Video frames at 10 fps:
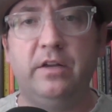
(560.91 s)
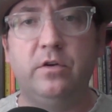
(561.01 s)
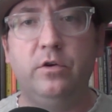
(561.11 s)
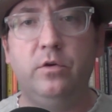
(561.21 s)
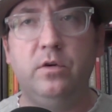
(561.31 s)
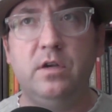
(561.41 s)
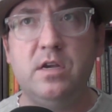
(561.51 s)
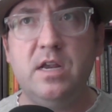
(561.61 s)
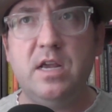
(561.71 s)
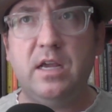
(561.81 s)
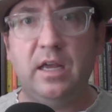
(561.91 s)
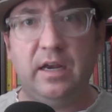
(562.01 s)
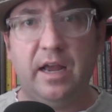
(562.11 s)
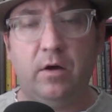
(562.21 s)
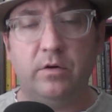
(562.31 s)
its own unique
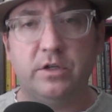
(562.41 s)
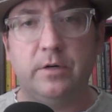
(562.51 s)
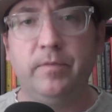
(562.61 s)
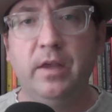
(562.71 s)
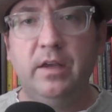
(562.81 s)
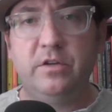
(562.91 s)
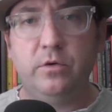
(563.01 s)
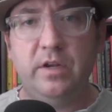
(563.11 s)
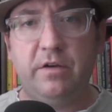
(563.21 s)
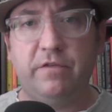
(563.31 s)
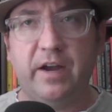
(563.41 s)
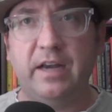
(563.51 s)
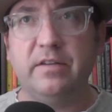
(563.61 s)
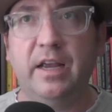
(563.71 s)
encounter, its unique fight.